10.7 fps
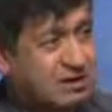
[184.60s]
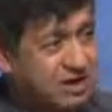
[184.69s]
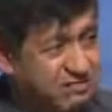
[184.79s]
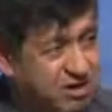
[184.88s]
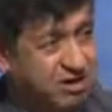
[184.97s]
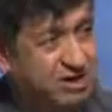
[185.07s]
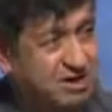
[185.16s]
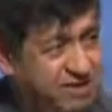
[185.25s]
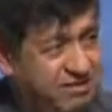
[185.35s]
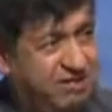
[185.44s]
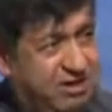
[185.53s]
safeguarding
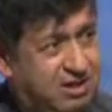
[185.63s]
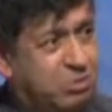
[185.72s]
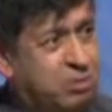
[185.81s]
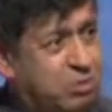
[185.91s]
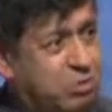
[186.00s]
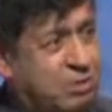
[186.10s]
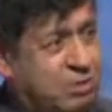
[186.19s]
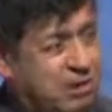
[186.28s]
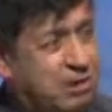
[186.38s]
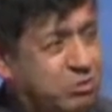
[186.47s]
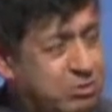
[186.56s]
their faith, because we
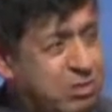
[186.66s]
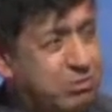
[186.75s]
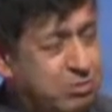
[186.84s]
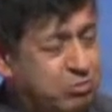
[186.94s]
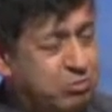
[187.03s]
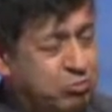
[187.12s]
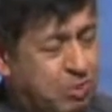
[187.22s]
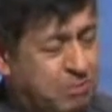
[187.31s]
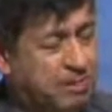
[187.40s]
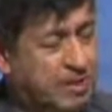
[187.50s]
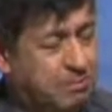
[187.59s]
say that Muslim
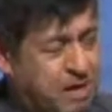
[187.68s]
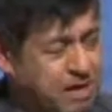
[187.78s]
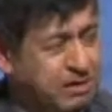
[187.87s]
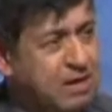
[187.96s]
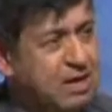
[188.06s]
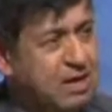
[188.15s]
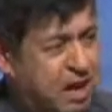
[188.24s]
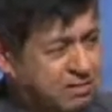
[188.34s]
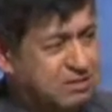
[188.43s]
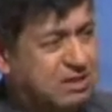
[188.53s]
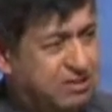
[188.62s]
women can marry
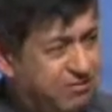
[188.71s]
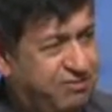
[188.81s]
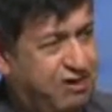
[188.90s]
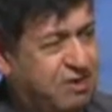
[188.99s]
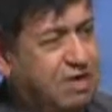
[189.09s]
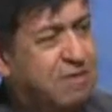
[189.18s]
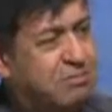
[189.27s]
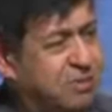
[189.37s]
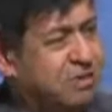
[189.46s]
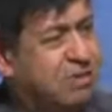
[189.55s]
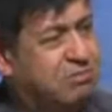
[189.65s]
outside the faith,
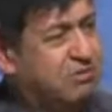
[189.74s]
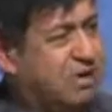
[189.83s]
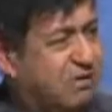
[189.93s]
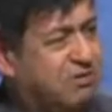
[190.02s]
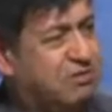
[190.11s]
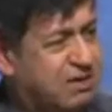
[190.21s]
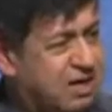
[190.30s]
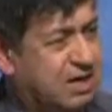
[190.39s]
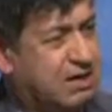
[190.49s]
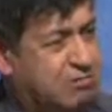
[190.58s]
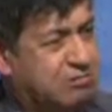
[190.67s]
but they would have to
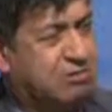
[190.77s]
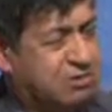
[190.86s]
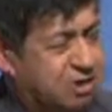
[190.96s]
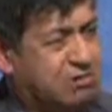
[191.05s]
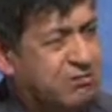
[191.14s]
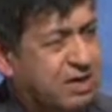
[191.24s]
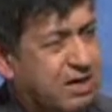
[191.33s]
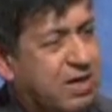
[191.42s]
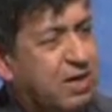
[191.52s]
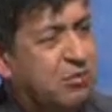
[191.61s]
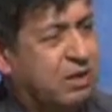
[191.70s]
sign up to a
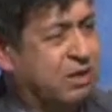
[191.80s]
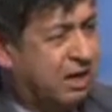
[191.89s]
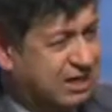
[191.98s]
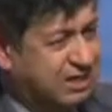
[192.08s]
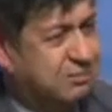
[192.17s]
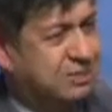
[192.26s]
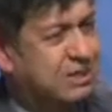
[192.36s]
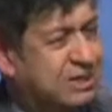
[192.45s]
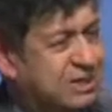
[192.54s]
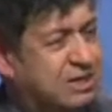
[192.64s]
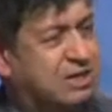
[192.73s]
contract where the husband
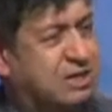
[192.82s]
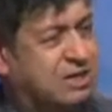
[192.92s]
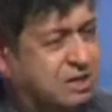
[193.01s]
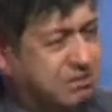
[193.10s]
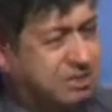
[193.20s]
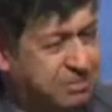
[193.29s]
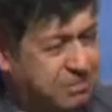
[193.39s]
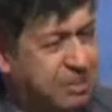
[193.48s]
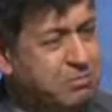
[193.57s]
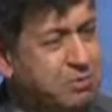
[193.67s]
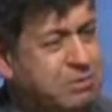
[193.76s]
agrees that she will
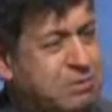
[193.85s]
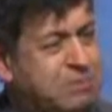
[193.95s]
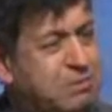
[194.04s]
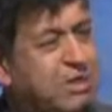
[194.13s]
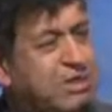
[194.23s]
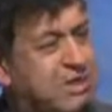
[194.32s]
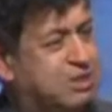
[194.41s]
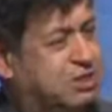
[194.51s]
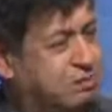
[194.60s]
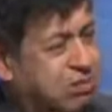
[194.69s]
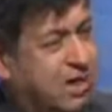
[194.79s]
remain Muslim, that
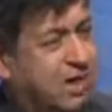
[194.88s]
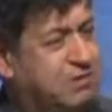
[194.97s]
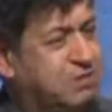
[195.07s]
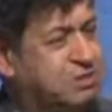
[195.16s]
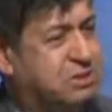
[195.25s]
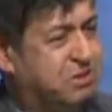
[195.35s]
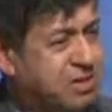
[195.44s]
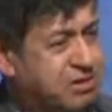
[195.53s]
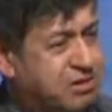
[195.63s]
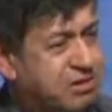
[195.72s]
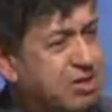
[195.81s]
she would have a Muslim
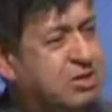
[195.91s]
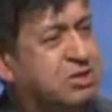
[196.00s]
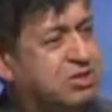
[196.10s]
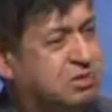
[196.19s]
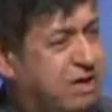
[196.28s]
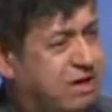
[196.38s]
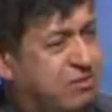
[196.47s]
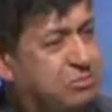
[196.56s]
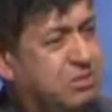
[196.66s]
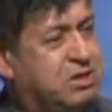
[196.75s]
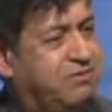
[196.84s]
burial, she would have a
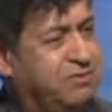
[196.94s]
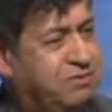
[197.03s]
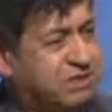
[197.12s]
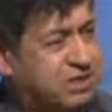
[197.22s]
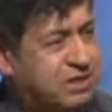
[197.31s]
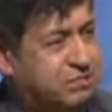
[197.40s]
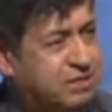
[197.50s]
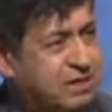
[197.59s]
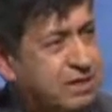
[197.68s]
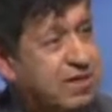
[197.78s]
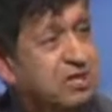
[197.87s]
Muslim funeral
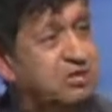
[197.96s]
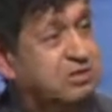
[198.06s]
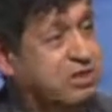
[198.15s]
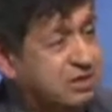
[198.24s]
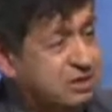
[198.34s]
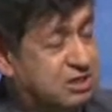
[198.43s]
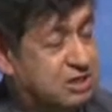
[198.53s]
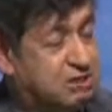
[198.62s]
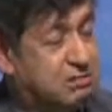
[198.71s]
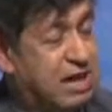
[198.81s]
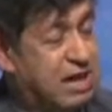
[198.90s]
ceremony, that
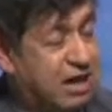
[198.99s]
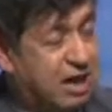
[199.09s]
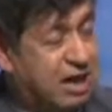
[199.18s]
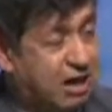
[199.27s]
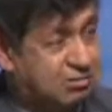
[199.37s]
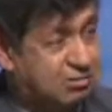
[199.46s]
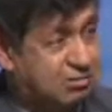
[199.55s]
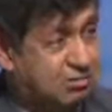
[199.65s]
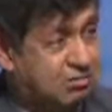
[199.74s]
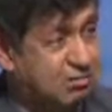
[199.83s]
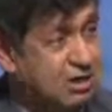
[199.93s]
there will be a halal
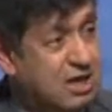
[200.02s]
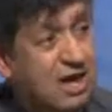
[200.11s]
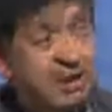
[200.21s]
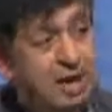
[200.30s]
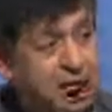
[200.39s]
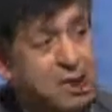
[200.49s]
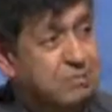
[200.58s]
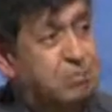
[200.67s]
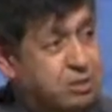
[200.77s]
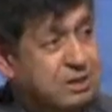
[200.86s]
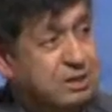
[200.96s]
household, and most
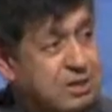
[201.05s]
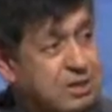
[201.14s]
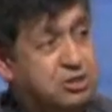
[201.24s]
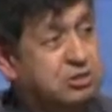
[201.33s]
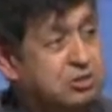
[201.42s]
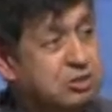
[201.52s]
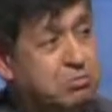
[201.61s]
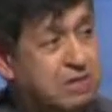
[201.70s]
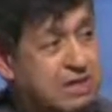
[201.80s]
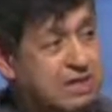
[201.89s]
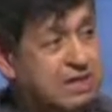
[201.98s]
importantly, the children
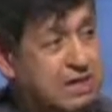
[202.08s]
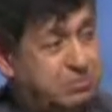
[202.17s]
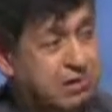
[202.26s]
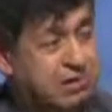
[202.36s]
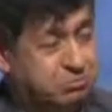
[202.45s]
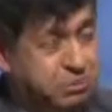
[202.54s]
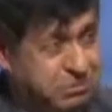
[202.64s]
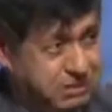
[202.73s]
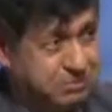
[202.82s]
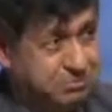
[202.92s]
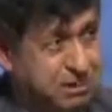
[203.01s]
will be raised up as
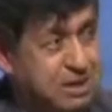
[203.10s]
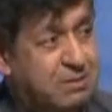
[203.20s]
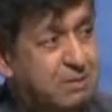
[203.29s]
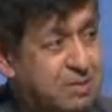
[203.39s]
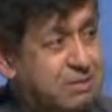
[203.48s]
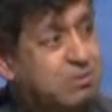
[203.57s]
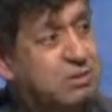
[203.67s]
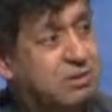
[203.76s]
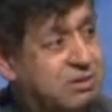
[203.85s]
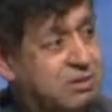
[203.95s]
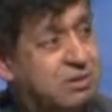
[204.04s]
Muslims, but
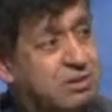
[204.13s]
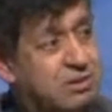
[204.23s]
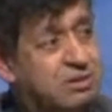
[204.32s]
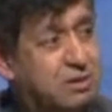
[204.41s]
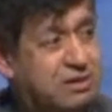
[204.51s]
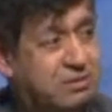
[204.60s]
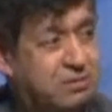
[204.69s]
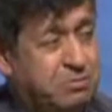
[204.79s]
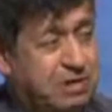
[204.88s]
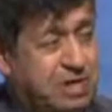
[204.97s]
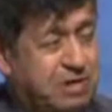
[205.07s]
with respect and
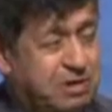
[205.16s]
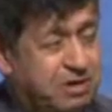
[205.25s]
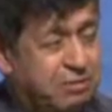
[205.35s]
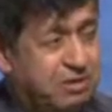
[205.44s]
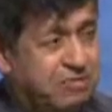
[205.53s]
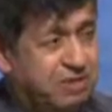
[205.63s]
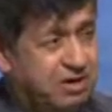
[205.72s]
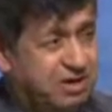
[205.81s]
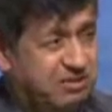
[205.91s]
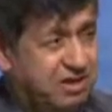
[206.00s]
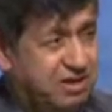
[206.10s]
familiarity with the
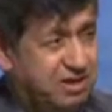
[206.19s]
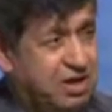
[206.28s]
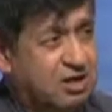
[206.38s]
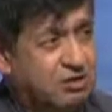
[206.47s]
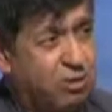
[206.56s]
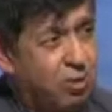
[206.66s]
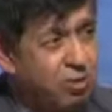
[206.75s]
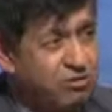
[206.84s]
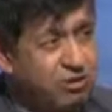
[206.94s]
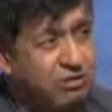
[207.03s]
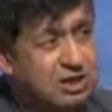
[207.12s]
father's faith. So all
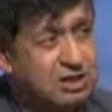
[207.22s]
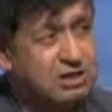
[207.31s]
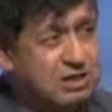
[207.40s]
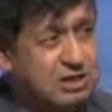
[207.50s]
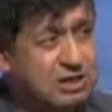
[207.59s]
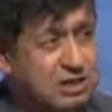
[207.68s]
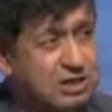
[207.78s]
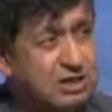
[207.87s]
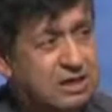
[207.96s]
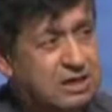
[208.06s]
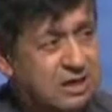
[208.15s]
of those are
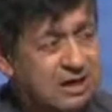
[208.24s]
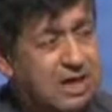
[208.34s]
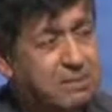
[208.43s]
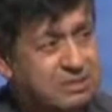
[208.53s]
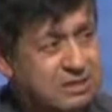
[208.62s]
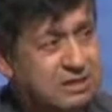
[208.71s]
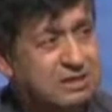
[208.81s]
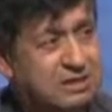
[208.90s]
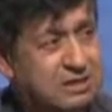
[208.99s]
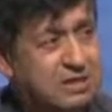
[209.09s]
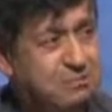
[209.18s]

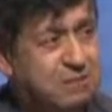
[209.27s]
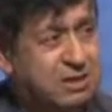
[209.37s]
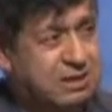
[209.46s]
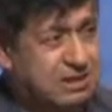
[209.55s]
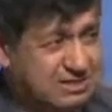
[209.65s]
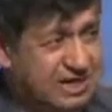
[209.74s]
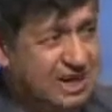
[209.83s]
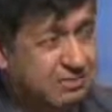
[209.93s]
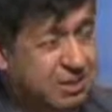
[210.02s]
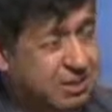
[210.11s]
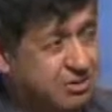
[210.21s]
encapsulated in a
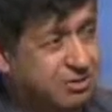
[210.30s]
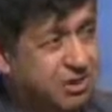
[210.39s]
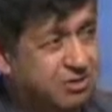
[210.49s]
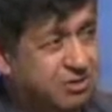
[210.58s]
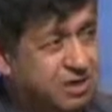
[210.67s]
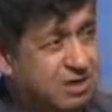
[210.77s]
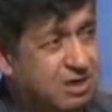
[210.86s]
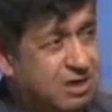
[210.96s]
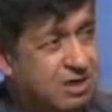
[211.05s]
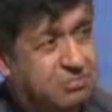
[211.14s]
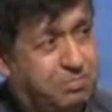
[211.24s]
signed marriage contract
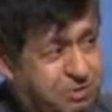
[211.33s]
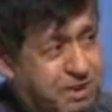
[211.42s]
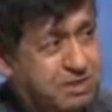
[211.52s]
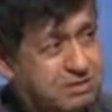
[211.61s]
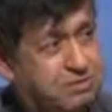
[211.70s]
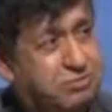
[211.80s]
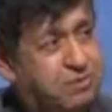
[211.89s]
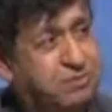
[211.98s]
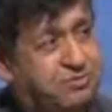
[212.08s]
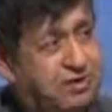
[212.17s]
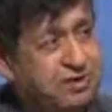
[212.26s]
that protects the
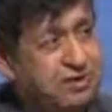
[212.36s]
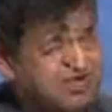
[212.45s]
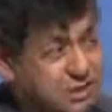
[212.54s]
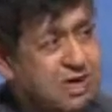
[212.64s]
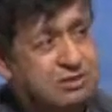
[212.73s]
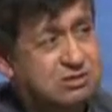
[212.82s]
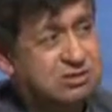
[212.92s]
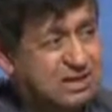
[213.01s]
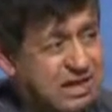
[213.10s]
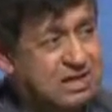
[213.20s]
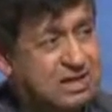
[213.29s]
women's rights. And so in
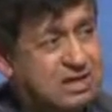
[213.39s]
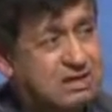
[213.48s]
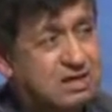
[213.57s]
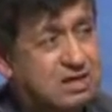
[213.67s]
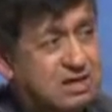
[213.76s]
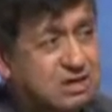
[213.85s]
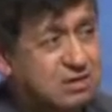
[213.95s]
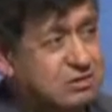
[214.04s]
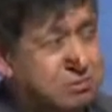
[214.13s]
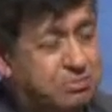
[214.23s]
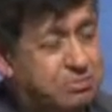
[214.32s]
that case,
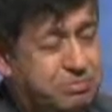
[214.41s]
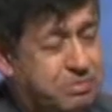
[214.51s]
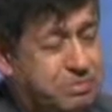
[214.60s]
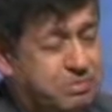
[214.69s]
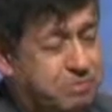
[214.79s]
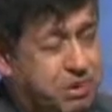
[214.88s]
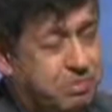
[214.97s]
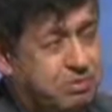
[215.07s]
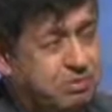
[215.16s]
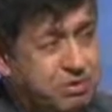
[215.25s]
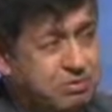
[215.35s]
there's no
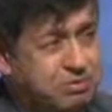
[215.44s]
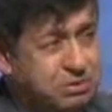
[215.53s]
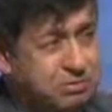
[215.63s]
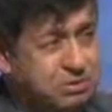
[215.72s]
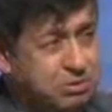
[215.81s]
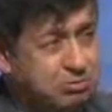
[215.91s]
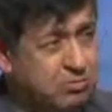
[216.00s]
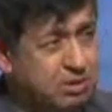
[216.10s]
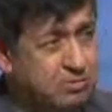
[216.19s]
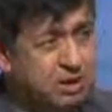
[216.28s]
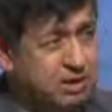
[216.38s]
problem for the Muslim
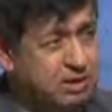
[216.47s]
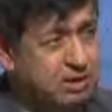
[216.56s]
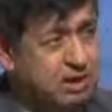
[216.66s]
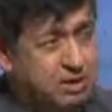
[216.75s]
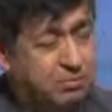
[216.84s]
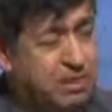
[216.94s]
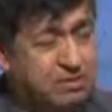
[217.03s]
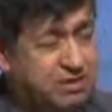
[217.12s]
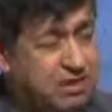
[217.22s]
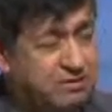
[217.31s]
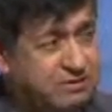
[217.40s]
woman marrying the man
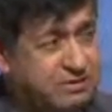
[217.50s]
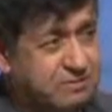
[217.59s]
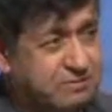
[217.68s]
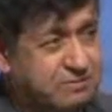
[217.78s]
she loves.